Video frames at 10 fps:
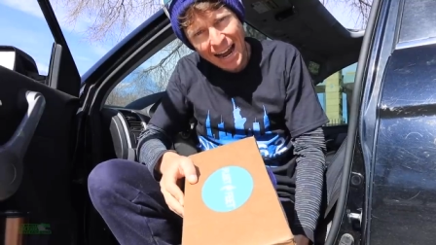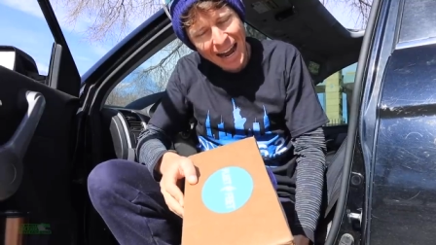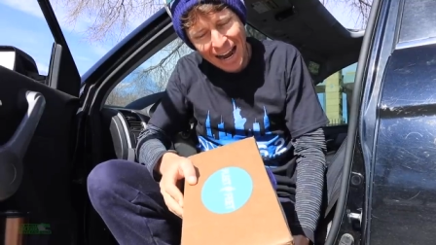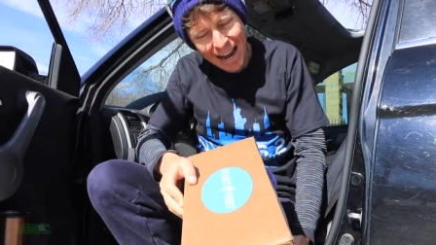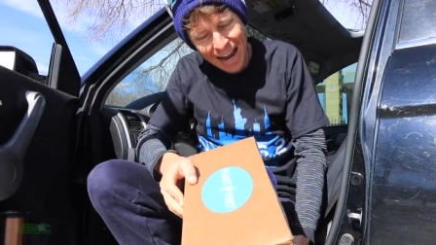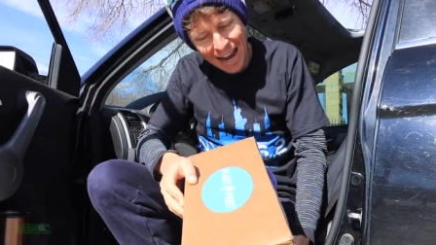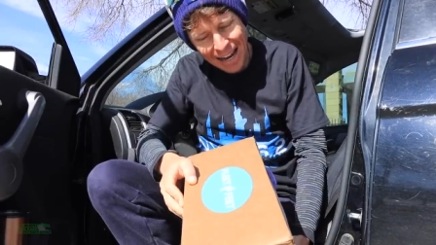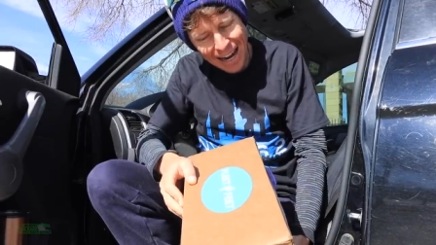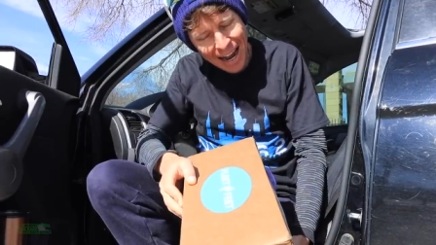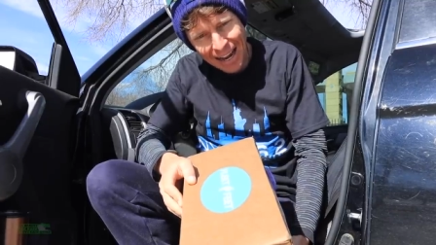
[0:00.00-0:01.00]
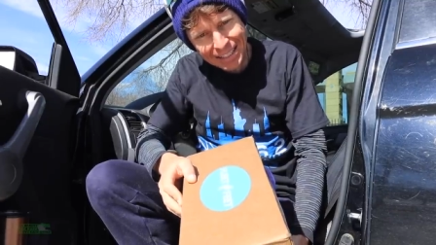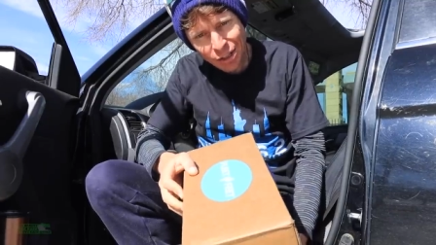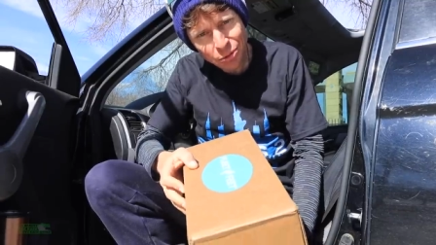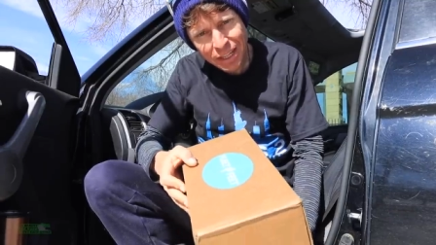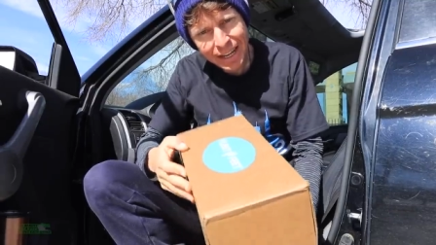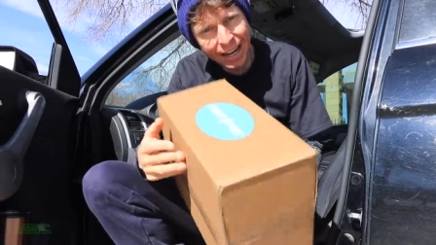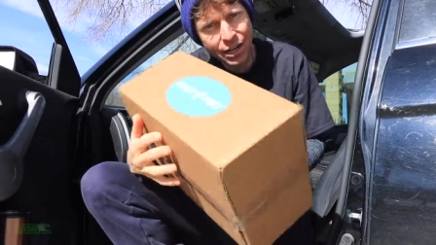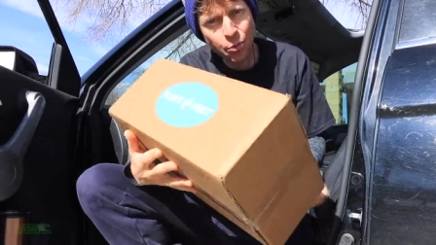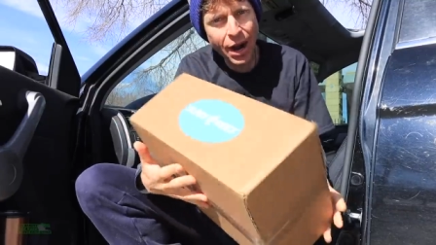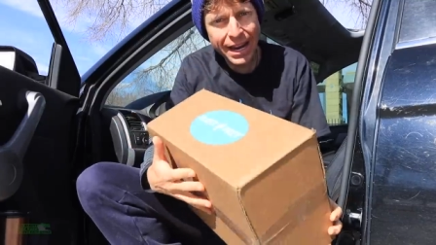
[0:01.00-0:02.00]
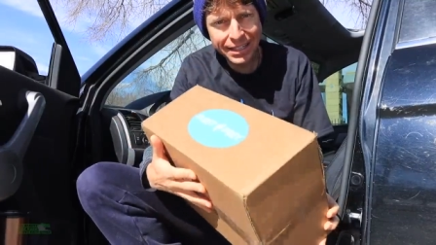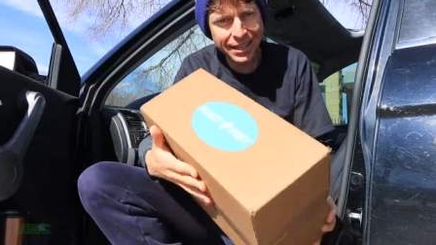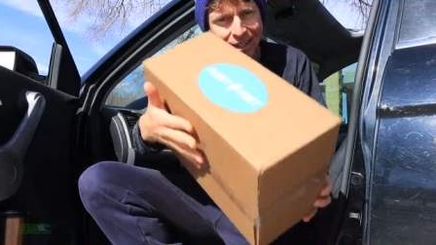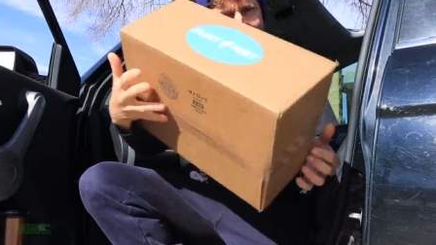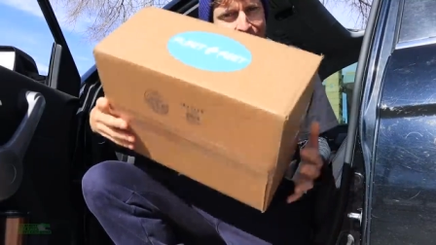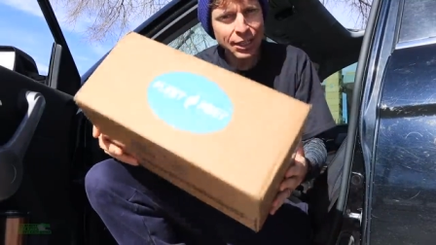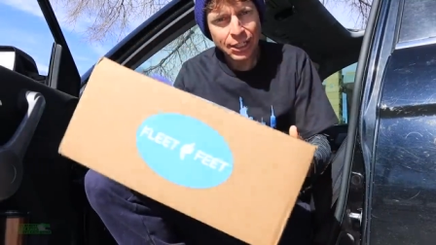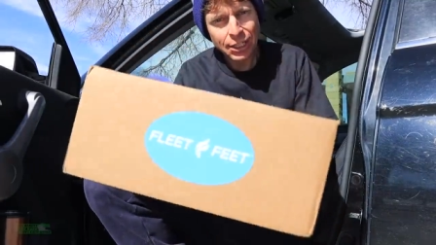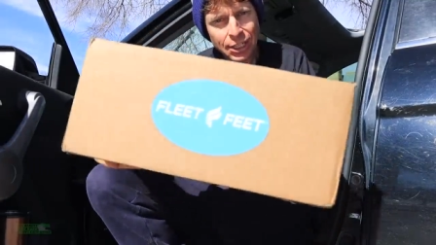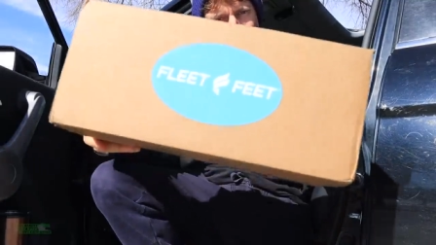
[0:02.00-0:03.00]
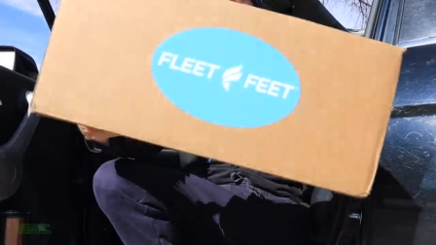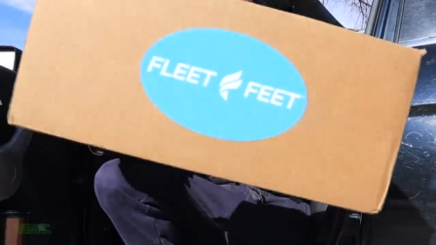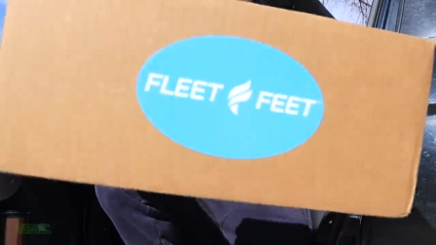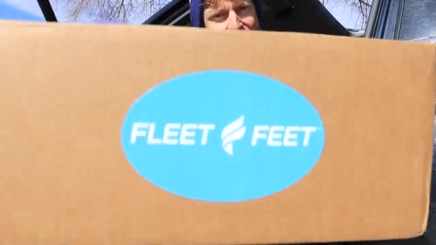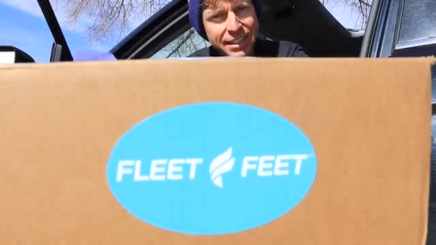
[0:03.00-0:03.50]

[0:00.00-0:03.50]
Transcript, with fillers: I, I don't think I can wait. Look at that